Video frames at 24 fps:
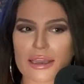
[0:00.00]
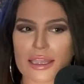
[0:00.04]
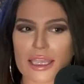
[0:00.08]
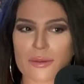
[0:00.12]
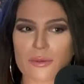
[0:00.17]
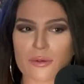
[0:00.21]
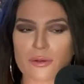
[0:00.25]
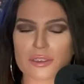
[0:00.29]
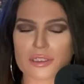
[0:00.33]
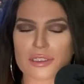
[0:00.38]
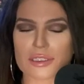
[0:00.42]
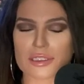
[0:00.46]

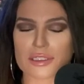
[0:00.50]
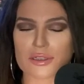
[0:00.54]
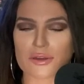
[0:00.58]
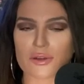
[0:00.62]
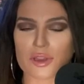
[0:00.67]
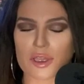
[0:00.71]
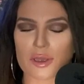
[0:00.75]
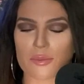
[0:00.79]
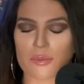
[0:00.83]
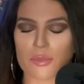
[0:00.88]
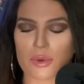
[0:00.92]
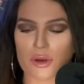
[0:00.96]
able to still
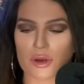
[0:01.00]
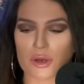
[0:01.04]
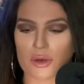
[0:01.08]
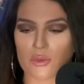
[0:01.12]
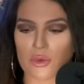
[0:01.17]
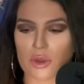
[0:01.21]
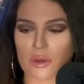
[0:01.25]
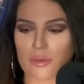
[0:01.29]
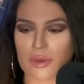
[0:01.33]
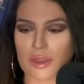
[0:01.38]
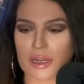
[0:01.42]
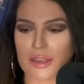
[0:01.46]
like
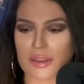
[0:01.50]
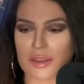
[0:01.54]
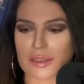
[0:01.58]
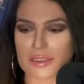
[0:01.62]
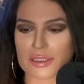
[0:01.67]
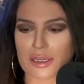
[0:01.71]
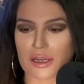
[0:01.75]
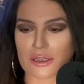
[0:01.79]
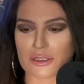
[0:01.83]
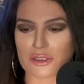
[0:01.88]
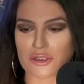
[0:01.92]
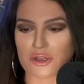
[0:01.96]
burn women in
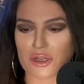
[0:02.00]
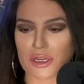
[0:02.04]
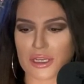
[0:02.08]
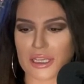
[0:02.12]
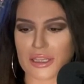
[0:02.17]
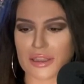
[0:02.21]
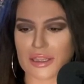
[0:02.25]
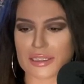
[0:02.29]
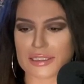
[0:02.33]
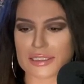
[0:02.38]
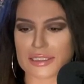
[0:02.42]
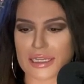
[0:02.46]
this country
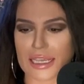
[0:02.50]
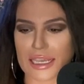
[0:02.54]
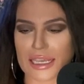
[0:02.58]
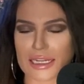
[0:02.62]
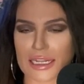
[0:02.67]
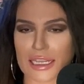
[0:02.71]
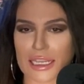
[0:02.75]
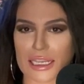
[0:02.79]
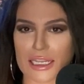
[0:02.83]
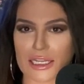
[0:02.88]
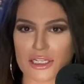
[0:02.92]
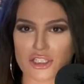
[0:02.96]
in this day
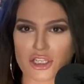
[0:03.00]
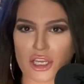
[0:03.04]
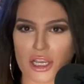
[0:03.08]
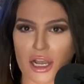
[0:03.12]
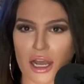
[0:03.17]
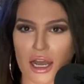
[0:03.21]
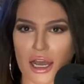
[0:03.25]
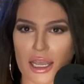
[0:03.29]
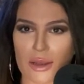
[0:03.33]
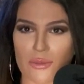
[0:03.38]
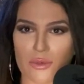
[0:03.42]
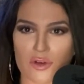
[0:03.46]
and age, like
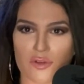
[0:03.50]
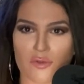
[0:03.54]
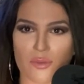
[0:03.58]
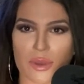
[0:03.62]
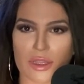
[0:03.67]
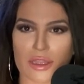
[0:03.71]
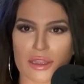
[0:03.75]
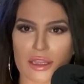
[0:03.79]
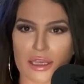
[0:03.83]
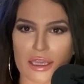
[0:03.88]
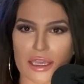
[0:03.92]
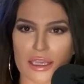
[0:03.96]
I would have
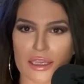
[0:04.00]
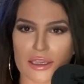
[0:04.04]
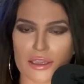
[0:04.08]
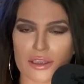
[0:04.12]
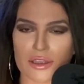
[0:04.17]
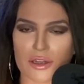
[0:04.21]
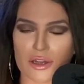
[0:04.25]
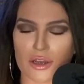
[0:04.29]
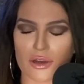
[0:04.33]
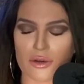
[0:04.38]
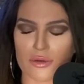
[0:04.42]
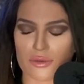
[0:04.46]
been like,
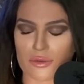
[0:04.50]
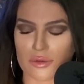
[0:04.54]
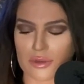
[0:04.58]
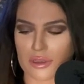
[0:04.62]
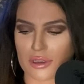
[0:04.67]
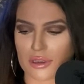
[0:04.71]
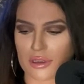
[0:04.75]
you know,